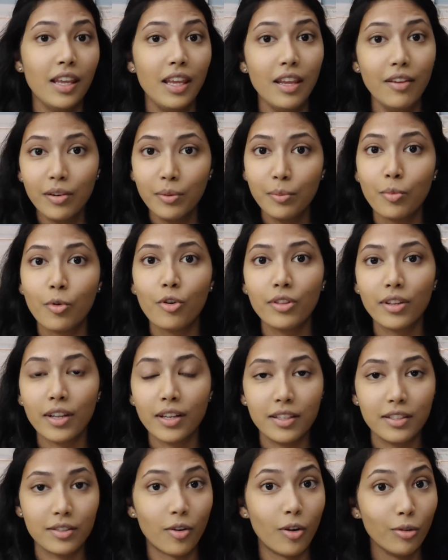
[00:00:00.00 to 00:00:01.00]
even more
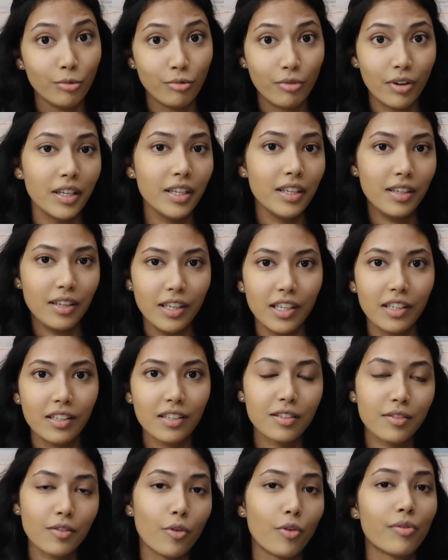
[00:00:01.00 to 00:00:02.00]
than it already
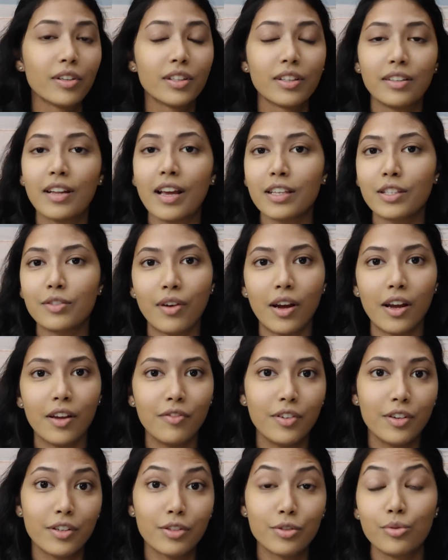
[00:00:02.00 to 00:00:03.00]
is over the next
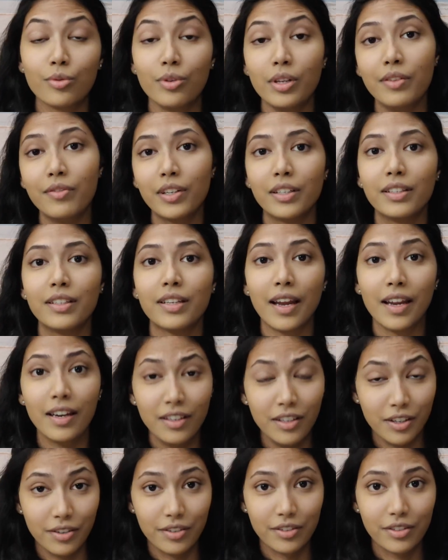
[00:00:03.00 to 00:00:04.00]
5 years to even
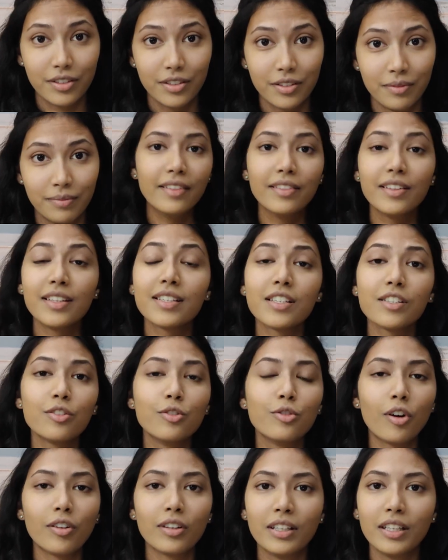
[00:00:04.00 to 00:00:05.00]
10 years. And this is
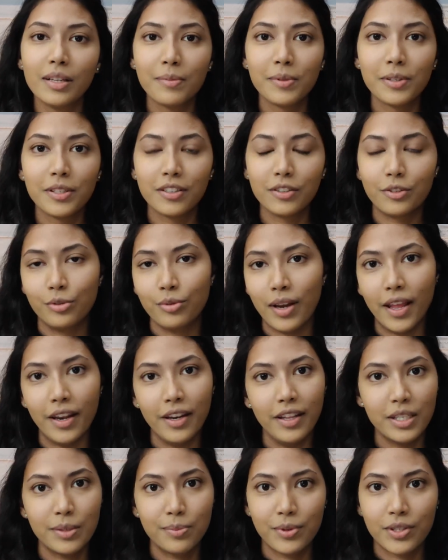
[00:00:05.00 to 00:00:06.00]
not limited to
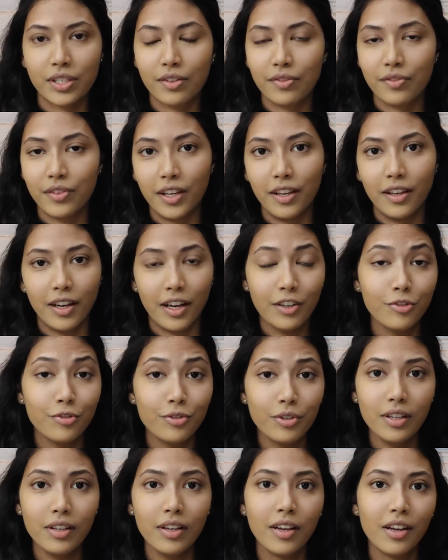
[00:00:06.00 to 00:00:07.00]
any specific
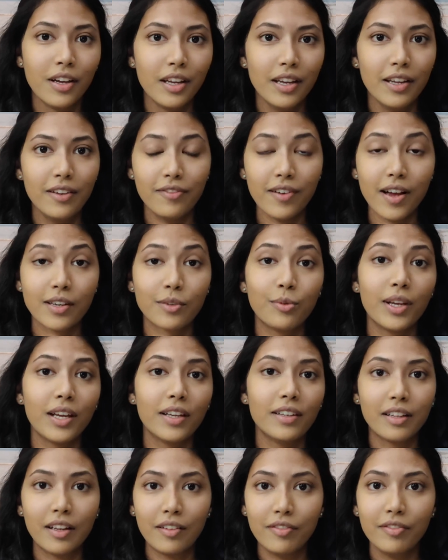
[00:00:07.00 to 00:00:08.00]
country. In fact, we
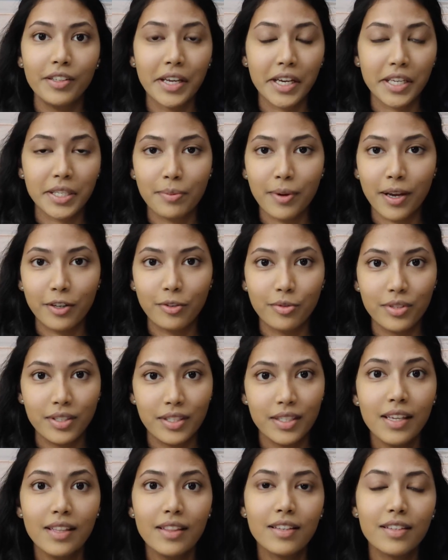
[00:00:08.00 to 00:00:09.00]
can definitely expect to
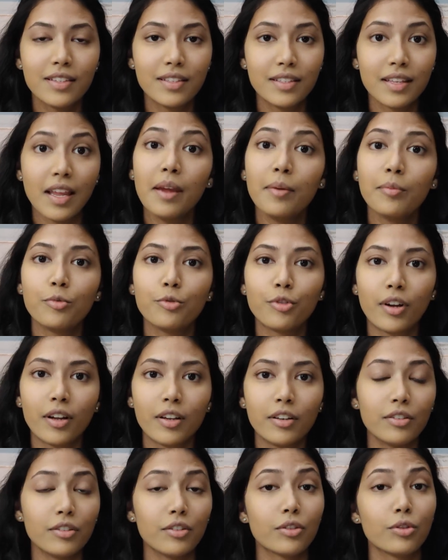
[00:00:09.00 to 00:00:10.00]
see the same
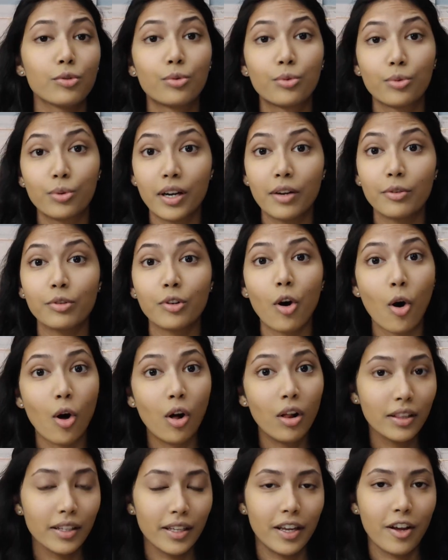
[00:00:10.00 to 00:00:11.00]
trend throughout
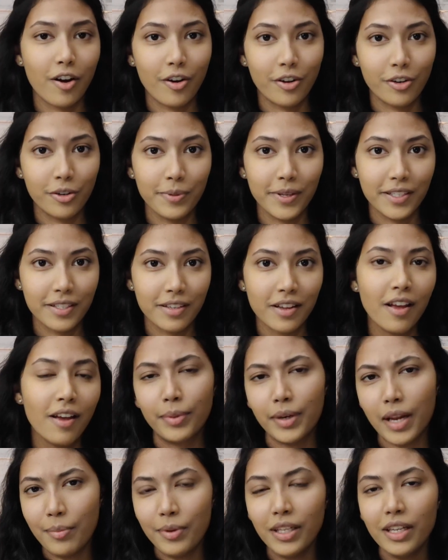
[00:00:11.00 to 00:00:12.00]
all economies.
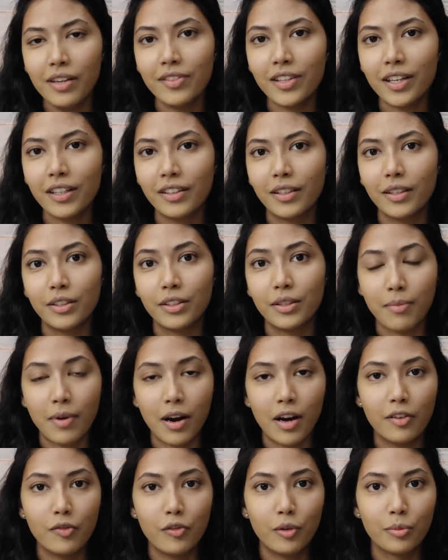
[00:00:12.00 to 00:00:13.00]
But I believe that the
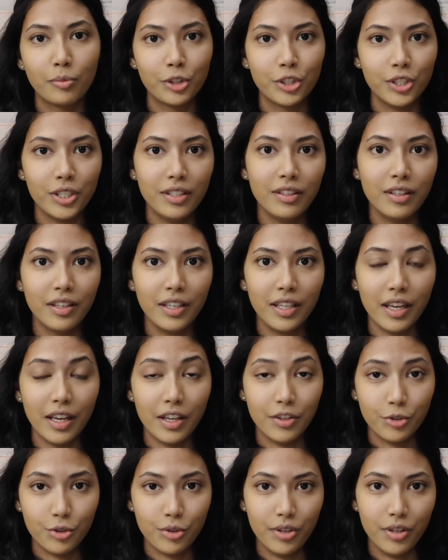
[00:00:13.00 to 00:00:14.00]
demand for machine learning
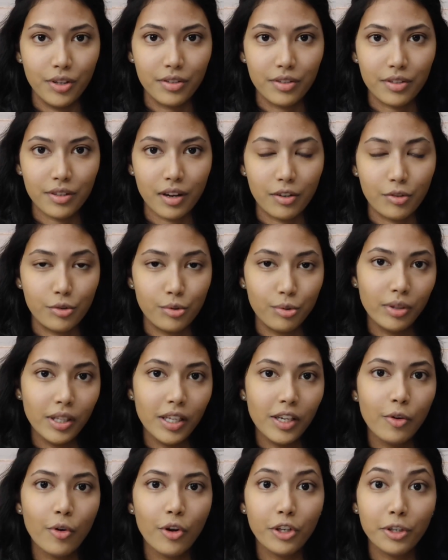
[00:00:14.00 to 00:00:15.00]
engineers are
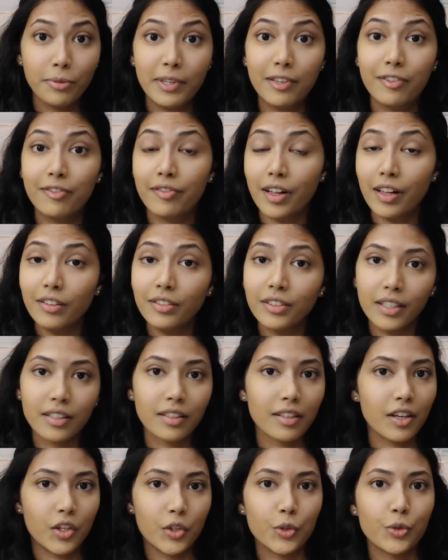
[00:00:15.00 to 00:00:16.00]
truly going to be felt
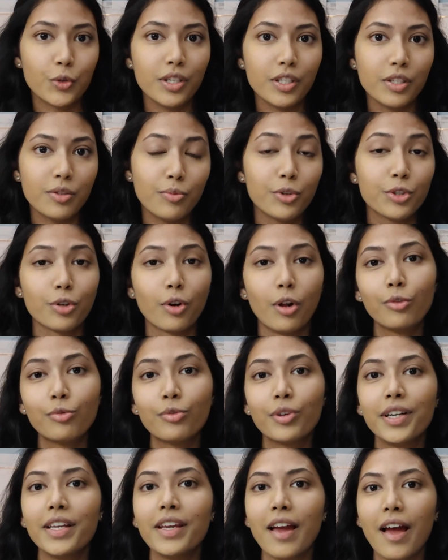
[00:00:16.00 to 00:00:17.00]
in countries which
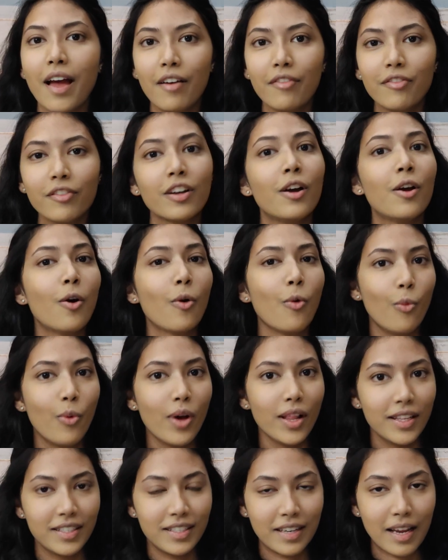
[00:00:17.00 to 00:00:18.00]
already have
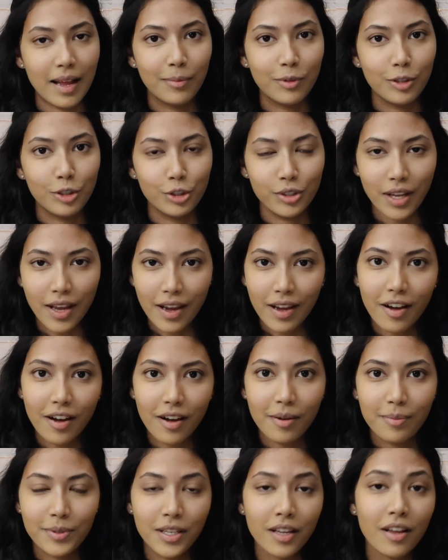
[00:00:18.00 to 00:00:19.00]
well-established tech
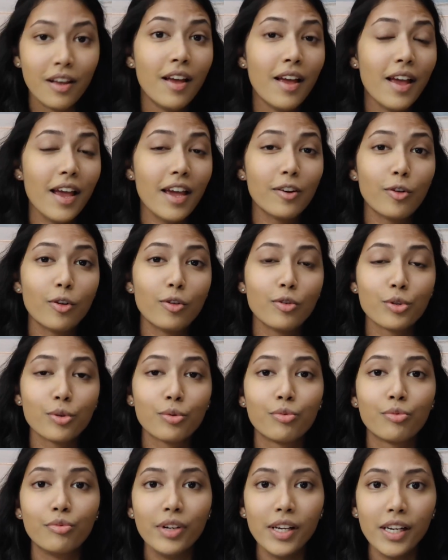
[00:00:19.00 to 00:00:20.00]
hubs and
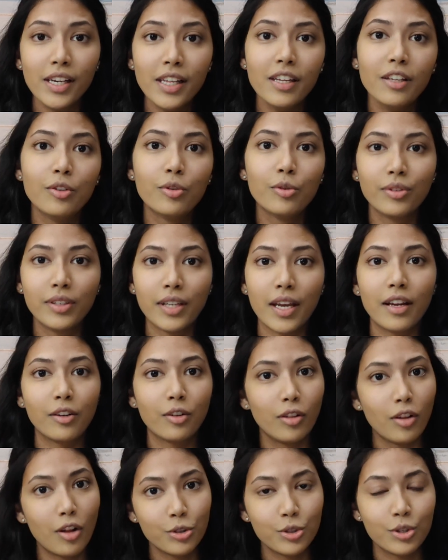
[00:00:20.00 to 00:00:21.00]
also really good
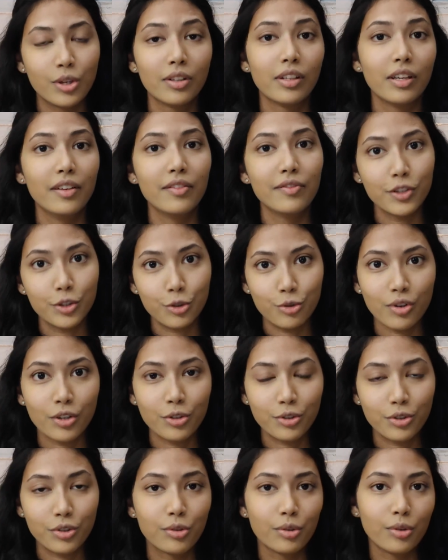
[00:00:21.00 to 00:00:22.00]
technological
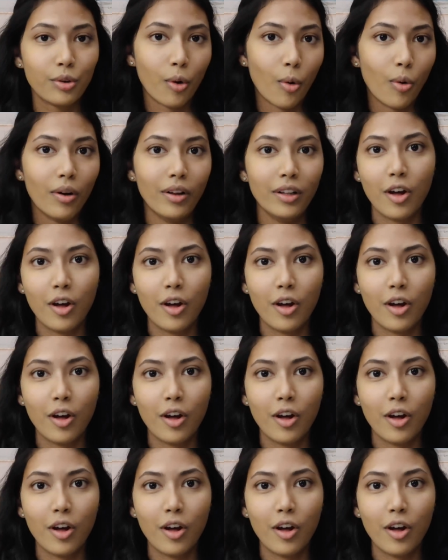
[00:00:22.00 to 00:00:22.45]
infrastructure to go